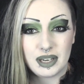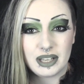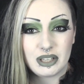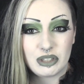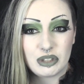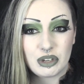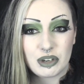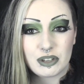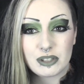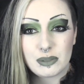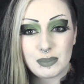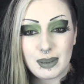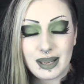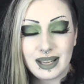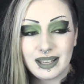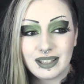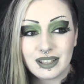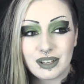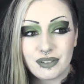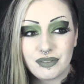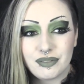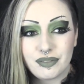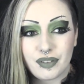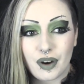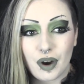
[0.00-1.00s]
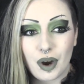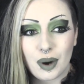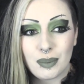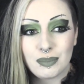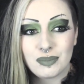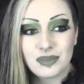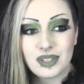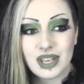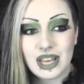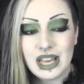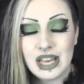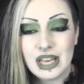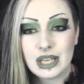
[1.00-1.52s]
pretty sure it's being
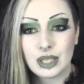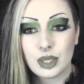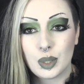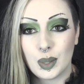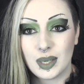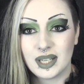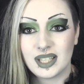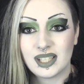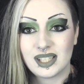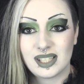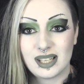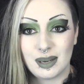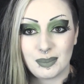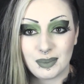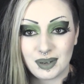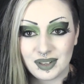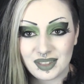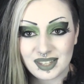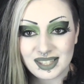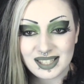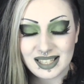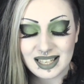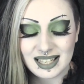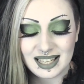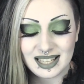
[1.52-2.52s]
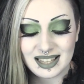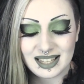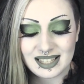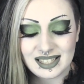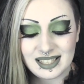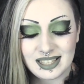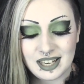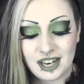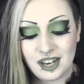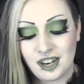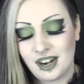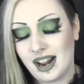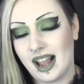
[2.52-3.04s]
confirmed, going to Summer in the City
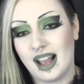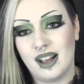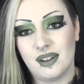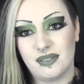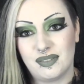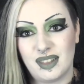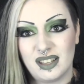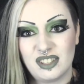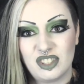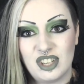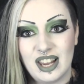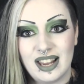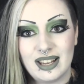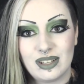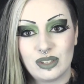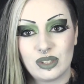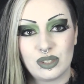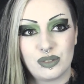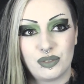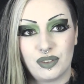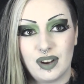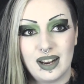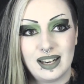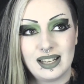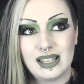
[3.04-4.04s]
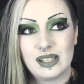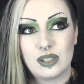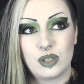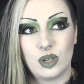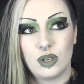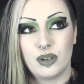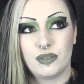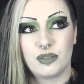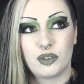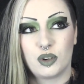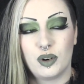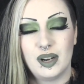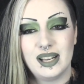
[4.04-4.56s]
this year, if that changes for any
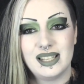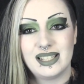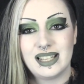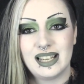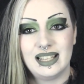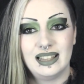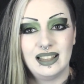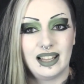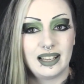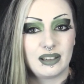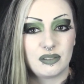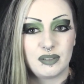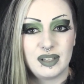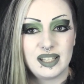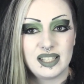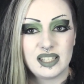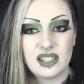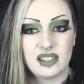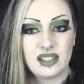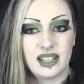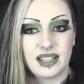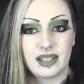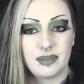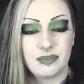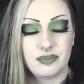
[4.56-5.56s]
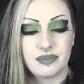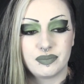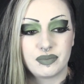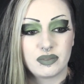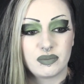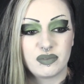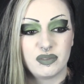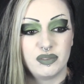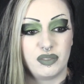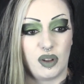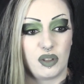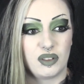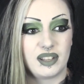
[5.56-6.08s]
sort of crazy like reason, like a
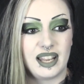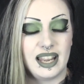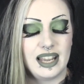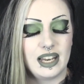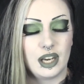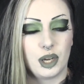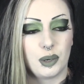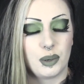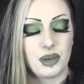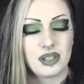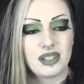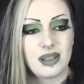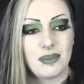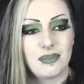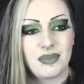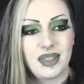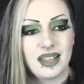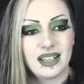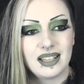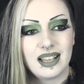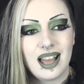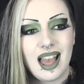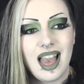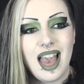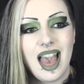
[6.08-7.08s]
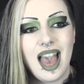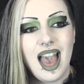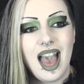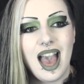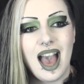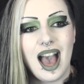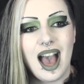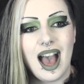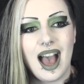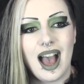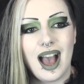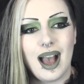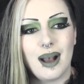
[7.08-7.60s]
volcano or something.
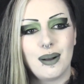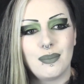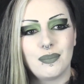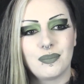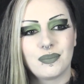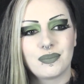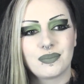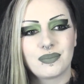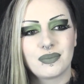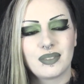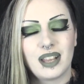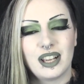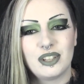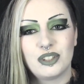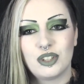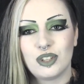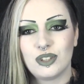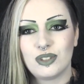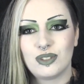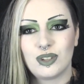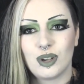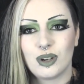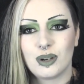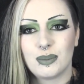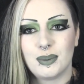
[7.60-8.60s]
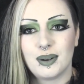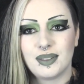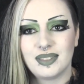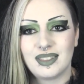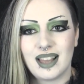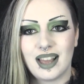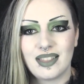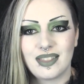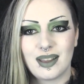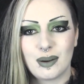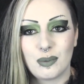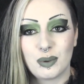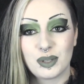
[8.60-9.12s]
I shouldn't joke about
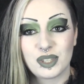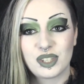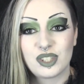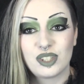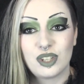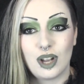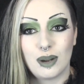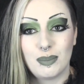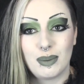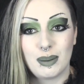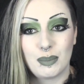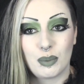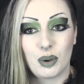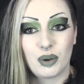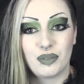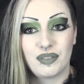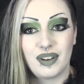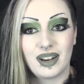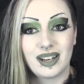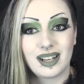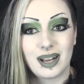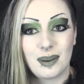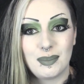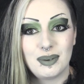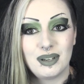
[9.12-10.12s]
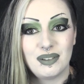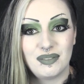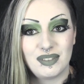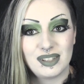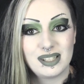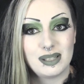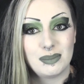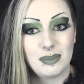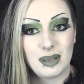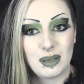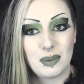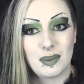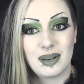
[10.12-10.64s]
that, that won't stop my boyfriend coming to
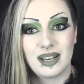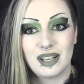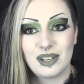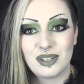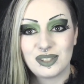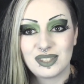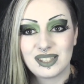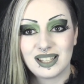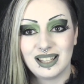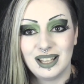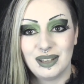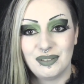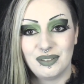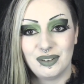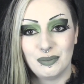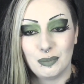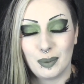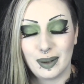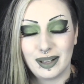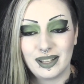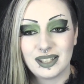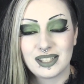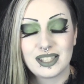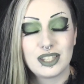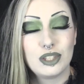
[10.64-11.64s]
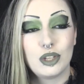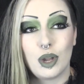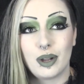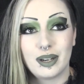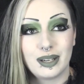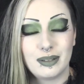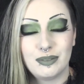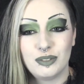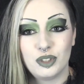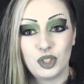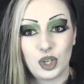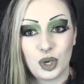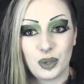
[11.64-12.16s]
visit me when he used to live in Wales,
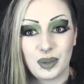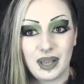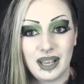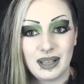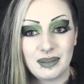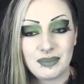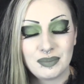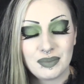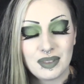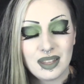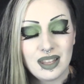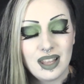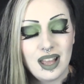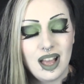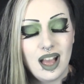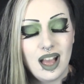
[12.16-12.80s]
not even joking.